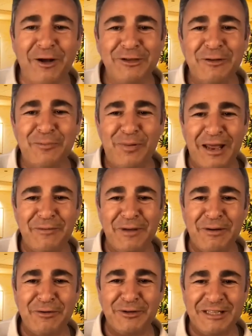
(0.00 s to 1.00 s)
can play
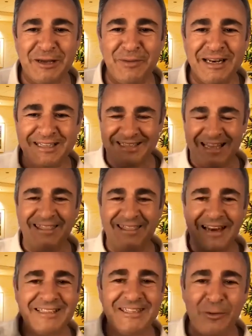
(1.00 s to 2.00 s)
maybe for 10 minutes something.
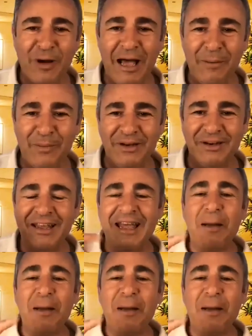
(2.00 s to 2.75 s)
Let's see what happens.